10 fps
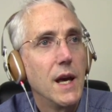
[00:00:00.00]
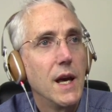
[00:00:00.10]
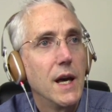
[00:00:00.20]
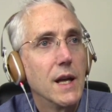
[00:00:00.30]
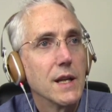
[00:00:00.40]

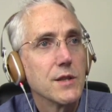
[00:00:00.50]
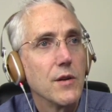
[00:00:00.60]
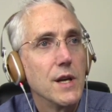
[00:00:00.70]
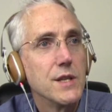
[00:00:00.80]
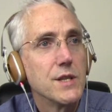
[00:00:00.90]
And let's
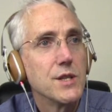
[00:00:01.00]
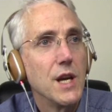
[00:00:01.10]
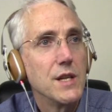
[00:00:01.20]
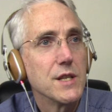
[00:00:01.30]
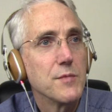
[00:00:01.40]
go ahead and
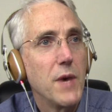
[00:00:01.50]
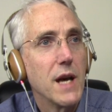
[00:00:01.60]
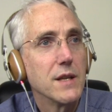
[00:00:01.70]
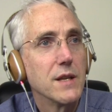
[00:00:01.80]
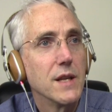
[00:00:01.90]
change this
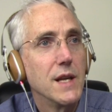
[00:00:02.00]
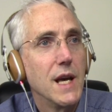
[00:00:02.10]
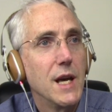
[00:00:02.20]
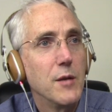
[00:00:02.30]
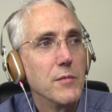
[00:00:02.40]
back to the
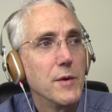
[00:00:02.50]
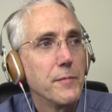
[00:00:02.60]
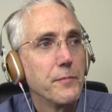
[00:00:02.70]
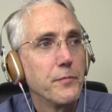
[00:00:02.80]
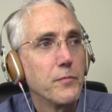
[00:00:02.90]
name.
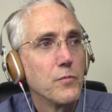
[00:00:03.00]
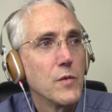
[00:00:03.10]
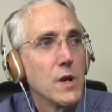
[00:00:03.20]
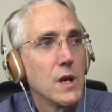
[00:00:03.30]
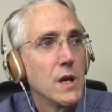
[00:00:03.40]

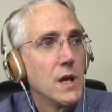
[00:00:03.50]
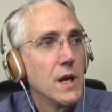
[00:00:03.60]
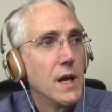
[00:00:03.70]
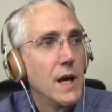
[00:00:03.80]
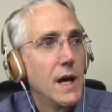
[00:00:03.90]

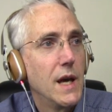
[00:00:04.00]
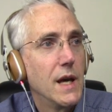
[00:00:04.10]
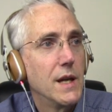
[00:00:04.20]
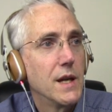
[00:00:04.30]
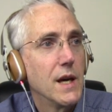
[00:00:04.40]

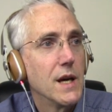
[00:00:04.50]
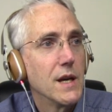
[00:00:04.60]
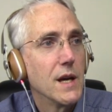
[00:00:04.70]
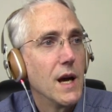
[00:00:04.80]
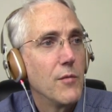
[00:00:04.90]
And
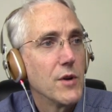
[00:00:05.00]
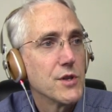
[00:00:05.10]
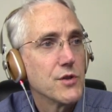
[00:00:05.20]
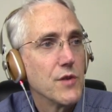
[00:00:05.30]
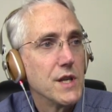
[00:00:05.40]
I want
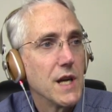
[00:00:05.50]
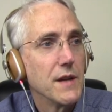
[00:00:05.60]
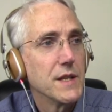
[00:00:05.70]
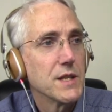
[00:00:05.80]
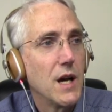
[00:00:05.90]
to stretch
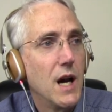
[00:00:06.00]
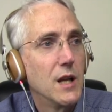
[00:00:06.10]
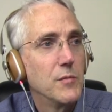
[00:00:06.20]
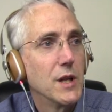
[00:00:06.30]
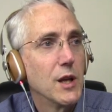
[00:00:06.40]
out this
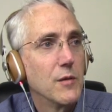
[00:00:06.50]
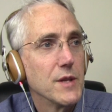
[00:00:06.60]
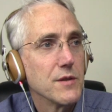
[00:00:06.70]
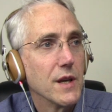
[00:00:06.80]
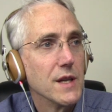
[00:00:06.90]
column a little
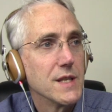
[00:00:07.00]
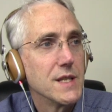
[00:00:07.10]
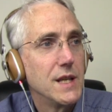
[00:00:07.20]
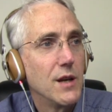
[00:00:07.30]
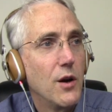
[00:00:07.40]
bit so I can
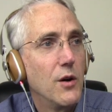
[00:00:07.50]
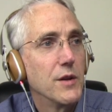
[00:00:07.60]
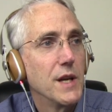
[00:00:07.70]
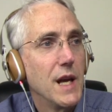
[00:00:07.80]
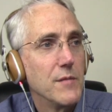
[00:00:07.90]
see all
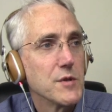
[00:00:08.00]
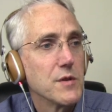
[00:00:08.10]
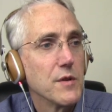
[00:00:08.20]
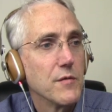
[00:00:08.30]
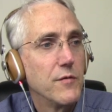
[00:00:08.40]
the
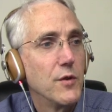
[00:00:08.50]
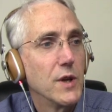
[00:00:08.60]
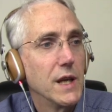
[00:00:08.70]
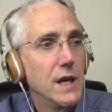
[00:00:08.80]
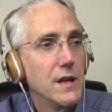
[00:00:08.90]
names
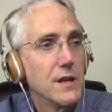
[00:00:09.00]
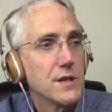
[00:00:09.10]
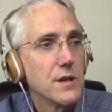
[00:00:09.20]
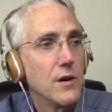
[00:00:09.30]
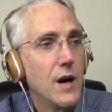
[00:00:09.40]
fully.
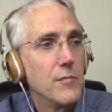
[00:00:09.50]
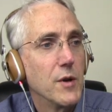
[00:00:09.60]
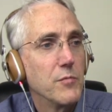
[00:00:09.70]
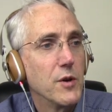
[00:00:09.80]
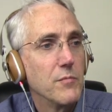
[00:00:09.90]
So I'm
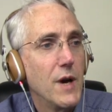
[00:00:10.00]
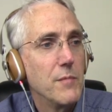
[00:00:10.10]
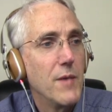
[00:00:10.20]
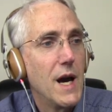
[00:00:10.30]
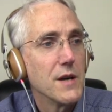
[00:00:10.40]
going to put my
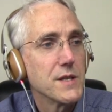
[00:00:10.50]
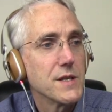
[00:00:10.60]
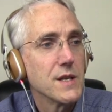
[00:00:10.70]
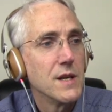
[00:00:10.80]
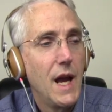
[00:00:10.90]

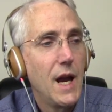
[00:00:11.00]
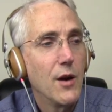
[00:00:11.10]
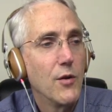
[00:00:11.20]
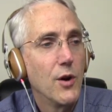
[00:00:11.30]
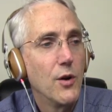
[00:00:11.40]
mouse
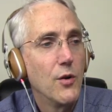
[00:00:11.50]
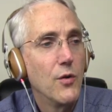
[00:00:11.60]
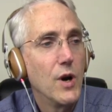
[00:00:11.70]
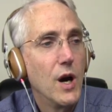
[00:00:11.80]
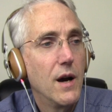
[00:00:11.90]

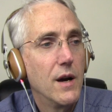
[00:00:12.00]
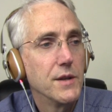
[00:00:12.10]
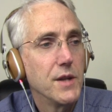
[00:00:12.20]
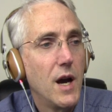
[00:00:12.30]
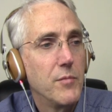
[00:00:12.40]
arrow
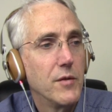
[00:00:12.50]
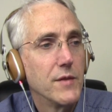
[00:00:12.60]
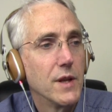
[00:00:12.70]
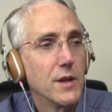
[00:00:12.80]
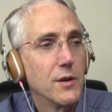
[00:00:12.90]
on top
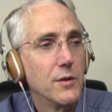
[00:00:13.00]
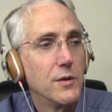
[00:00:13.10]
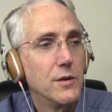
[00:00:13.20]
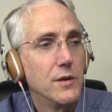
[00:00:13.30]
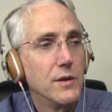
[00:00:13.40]
of the
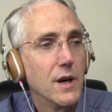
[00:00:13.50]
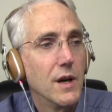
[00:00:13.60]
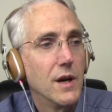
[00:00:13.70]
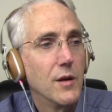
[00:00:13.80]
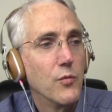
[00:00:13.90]
little
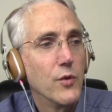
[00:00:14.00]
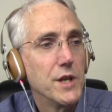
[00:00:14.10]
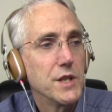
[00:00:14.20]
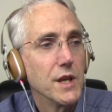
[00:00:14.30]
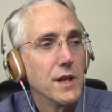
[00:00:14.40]

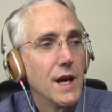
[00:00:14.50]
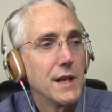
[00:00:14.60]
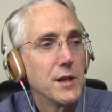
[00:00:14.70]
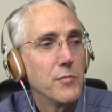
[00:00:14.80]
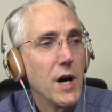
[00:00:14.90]
widget
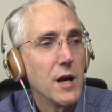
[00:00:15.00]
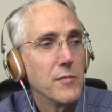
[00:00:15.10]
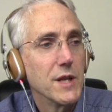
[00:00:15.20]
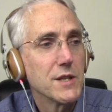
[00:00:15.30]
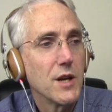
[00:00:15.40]
at the
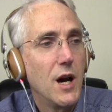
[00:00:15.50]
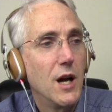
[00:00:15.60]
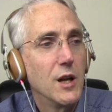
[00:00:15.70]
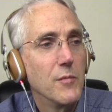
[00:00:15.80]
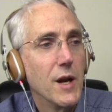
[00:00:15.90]
bottom of this
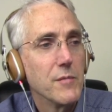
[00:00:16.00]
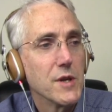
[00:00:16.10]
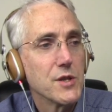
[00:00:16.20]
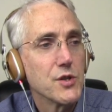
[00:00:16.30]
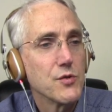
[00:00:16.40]
column, and I'm
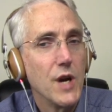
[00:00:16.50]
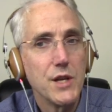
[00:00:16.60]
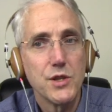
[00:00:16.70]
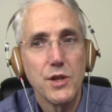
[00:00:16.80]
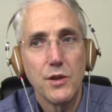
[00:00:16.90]
going to
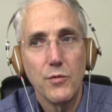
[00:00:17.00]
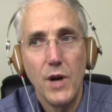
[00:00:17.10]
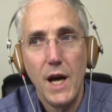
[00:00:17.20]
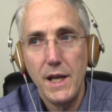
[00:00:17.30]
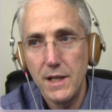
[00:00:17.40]
stretch to the
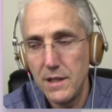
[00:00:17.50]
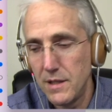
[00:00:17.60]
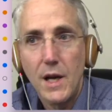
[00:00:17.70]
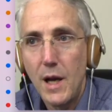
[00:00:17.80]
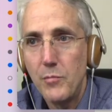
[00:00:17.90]
right.
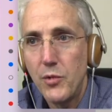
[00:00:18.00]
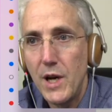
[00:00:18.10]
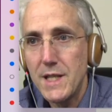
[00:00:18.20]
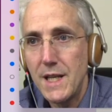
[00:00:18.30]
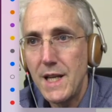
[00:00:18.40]
I'm
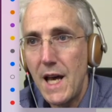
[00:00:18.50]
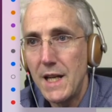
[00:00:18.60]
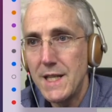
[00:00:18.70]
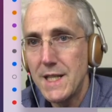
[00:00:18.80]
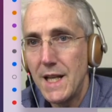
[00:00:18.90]
pressing down
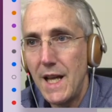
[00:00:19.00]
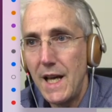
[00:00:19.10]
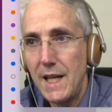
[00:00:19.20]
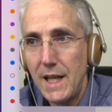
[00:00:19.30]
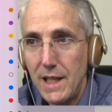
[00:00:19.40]
and
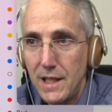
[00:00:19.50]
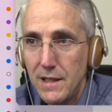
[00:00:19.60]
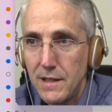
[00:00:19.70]
sliding.